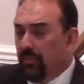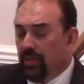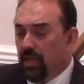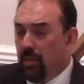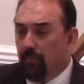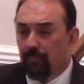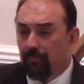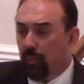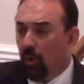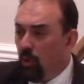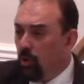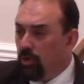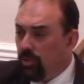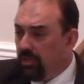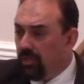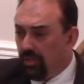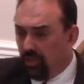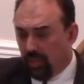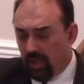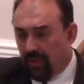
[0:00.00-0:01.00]
the
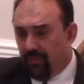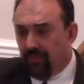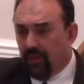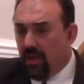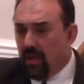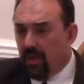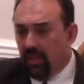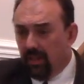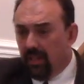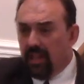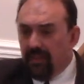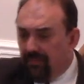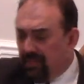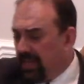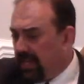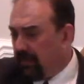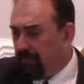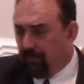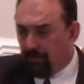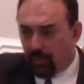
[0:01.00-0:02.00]
importance of
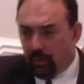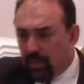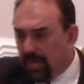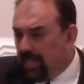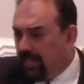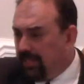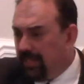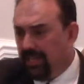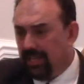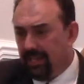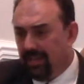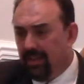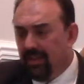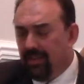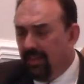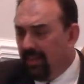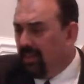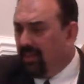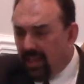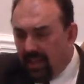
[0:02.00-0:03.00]
living,
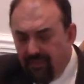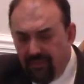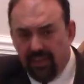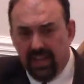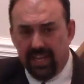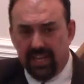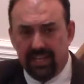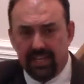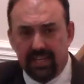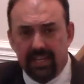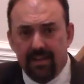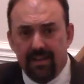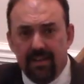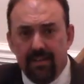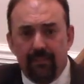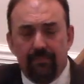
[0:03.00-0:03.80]
breathing, living